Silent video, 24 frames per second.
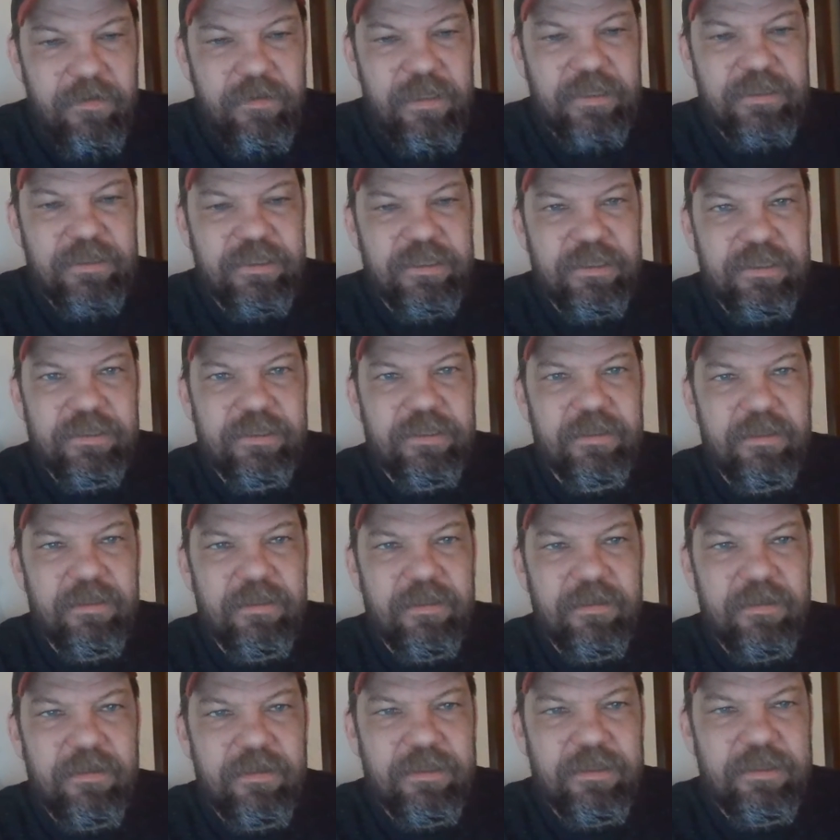This is
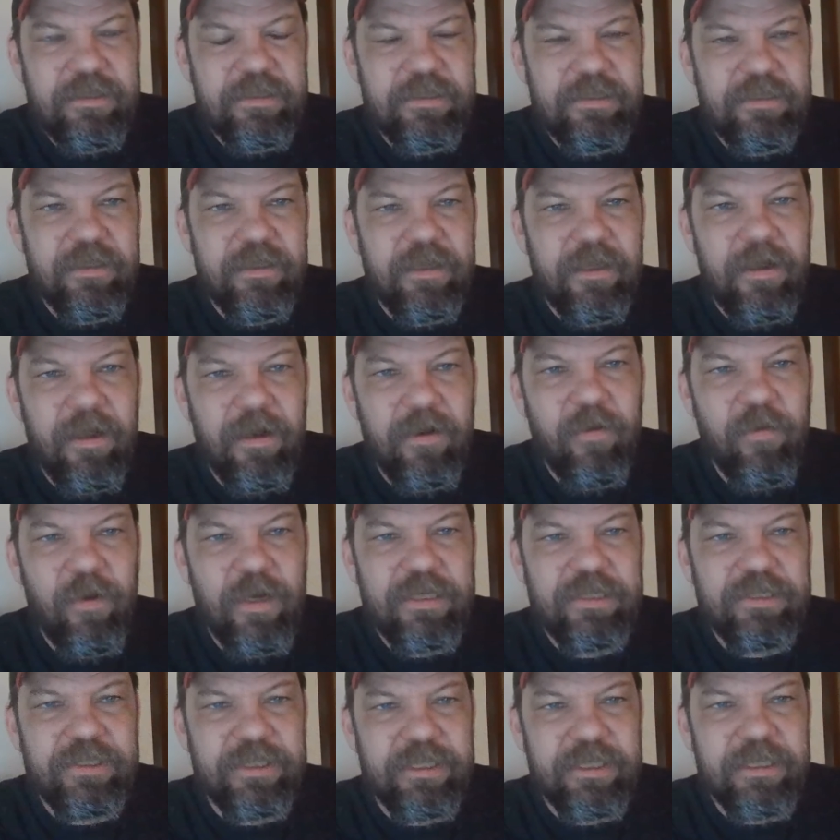a
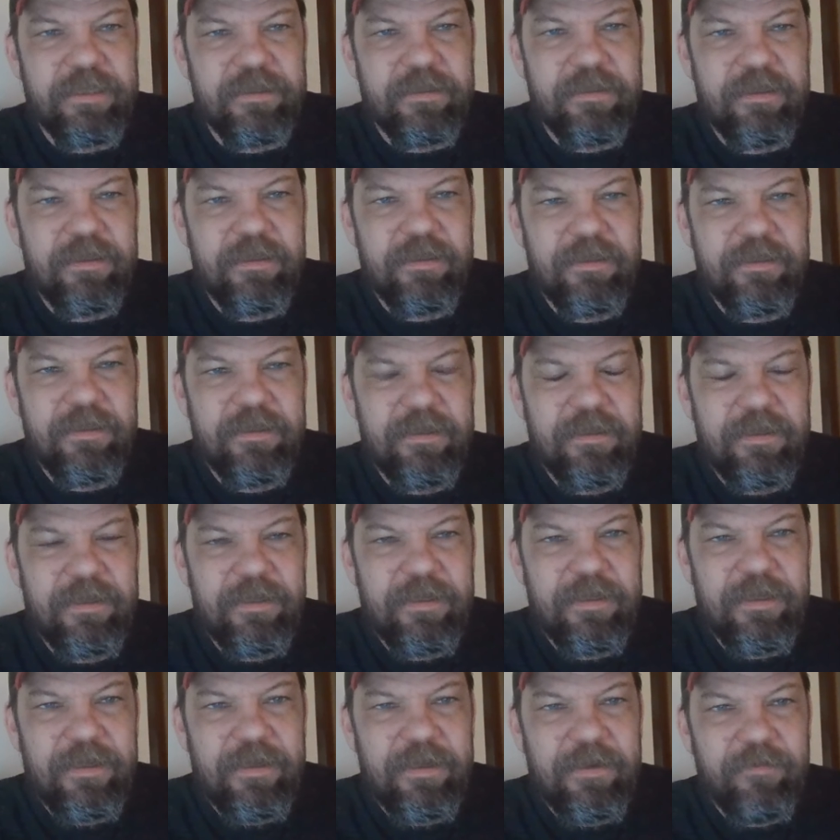question
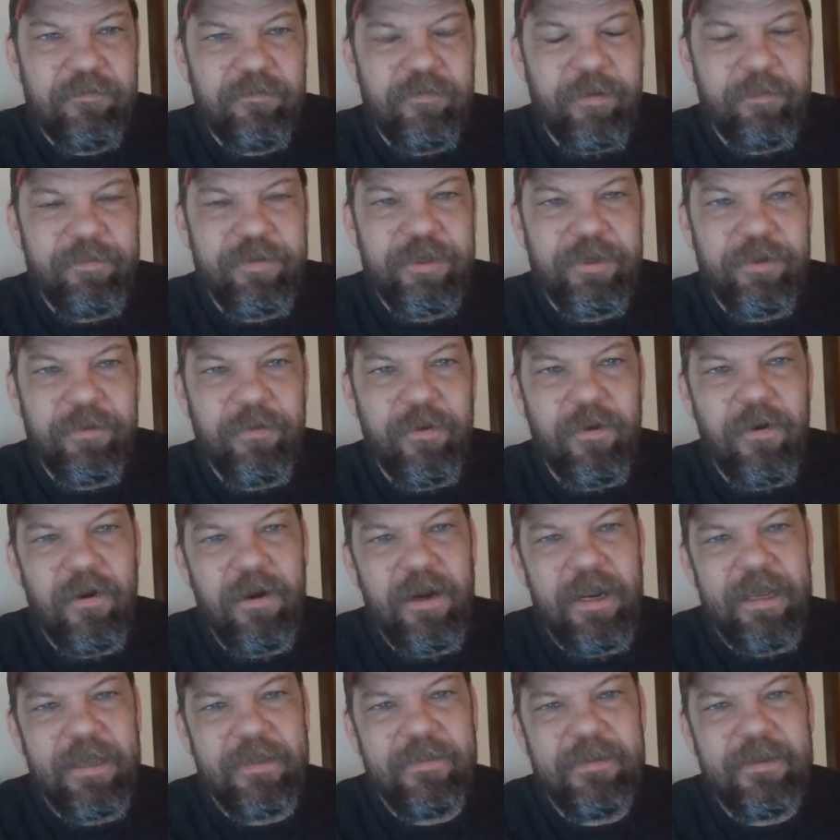from
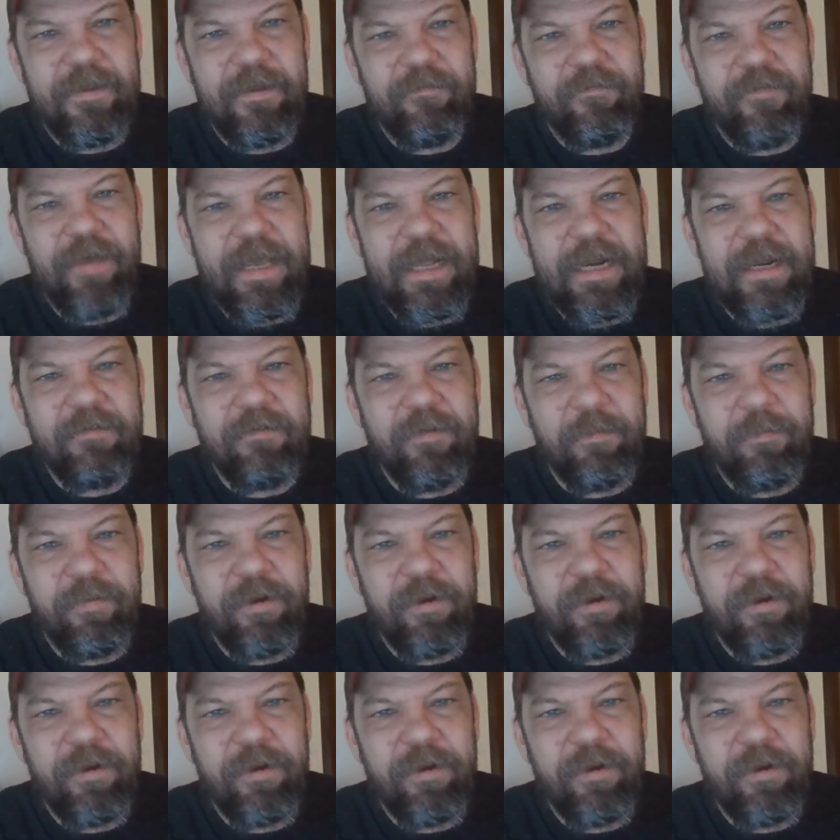Quora. In the event